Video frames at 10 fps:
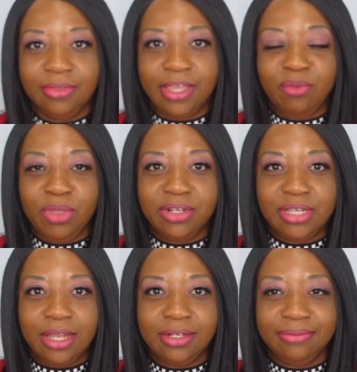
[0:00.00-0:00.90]
and we are
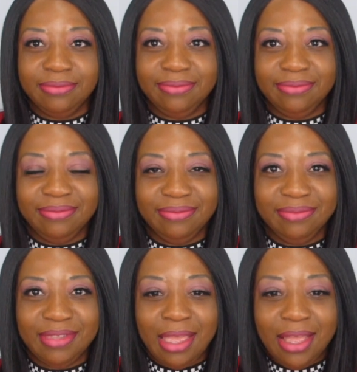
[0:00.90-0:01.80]
done.
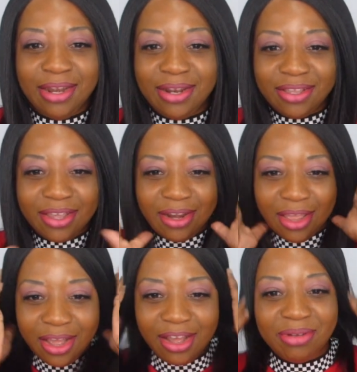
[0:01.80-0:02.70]
Look at
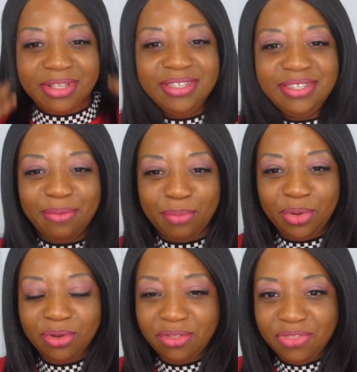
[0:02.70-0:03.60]
how
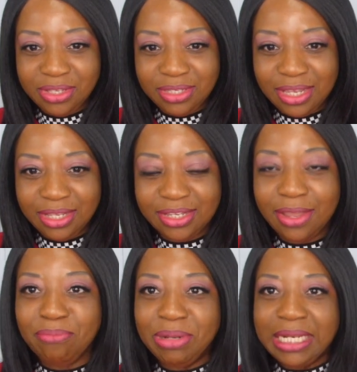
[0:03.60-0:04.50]
simple this is.
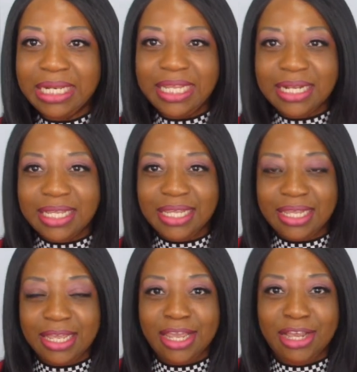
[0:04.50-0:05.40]

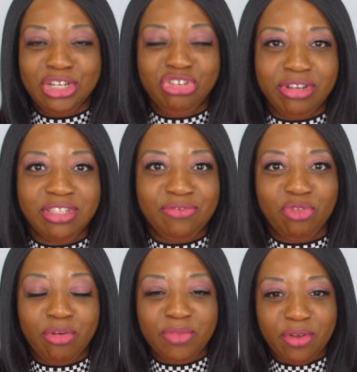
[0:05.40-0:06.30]
Completely
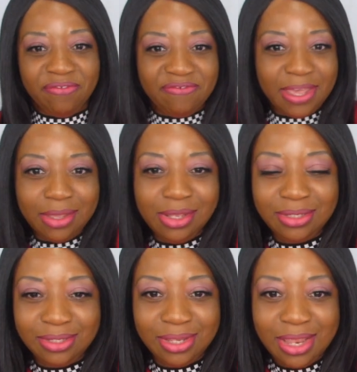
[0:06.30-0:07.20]
transform your
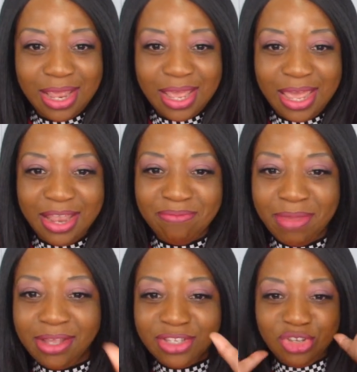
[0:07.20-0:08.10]
face. It
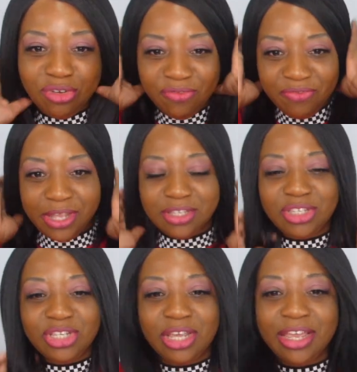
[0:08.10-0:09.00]
makes your
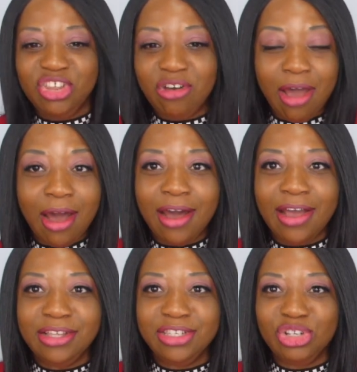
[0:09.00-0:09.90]
face and your
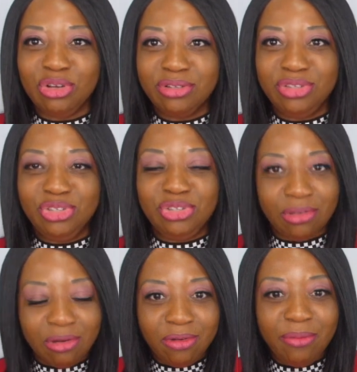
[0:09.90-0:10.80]
eyes look
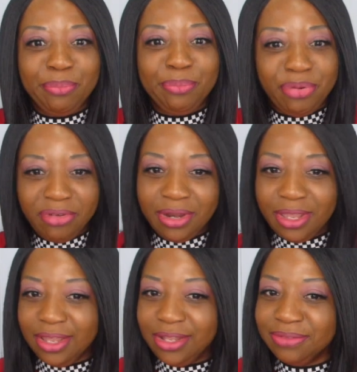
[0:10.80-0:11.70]
so
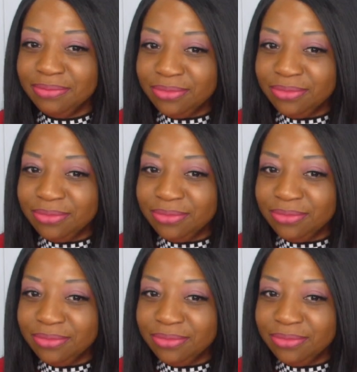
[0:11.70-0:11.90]
pretty